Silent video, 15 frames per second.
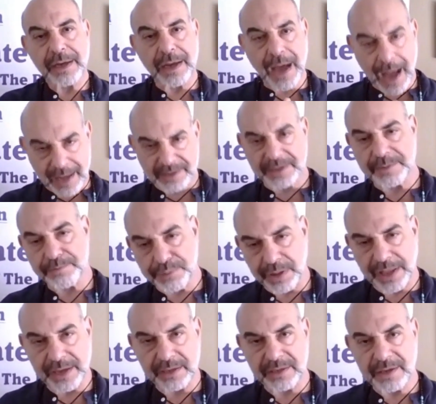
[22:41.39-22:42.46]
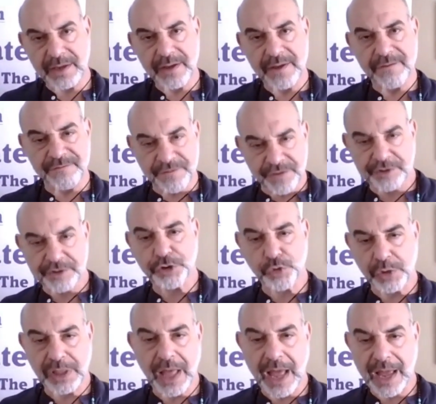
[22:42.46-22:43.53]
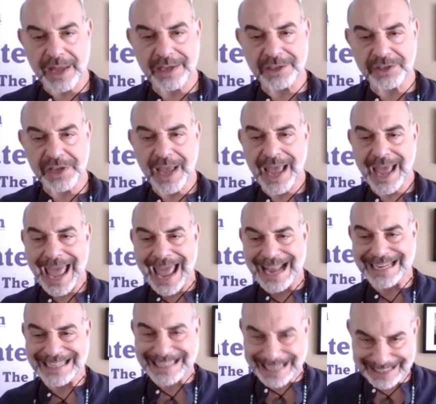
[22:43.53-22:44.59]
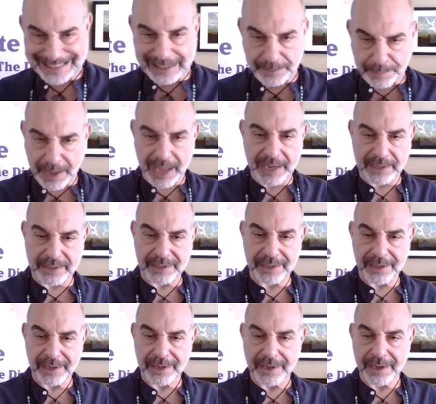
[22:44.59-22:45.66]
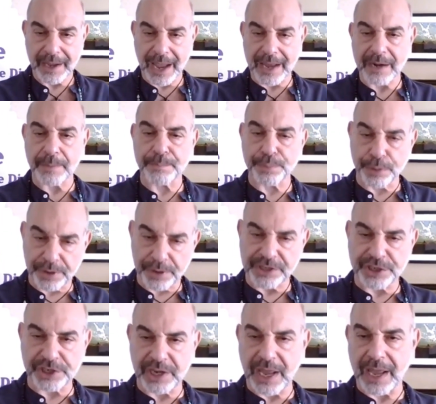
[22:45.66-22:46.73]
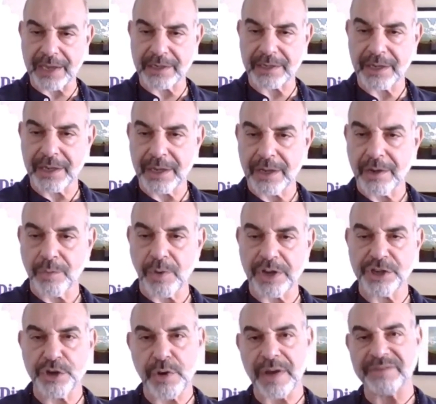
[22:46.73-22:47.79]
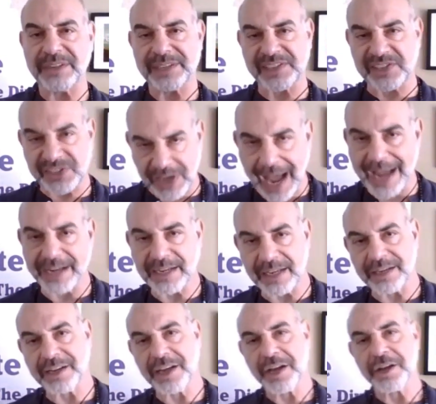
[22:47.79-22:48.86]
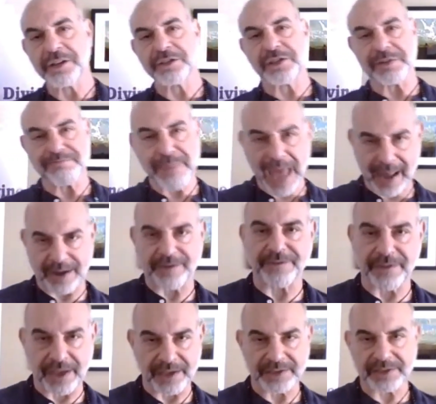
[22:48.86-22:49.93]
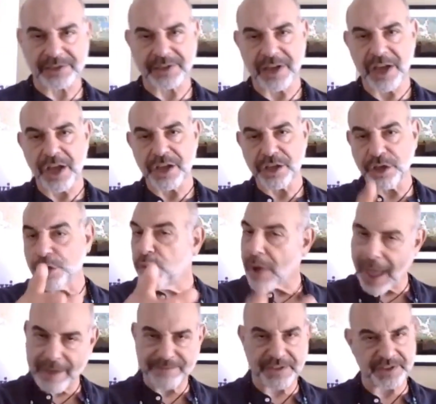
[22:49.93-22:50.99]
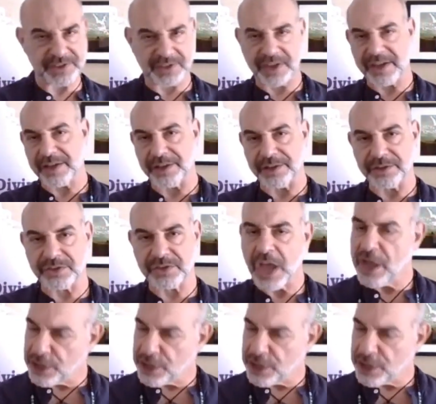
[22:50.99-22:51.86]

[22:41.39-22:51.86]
contemplate, visualize, anticipate, and appreciate what you have decided to manifest. You have the skills.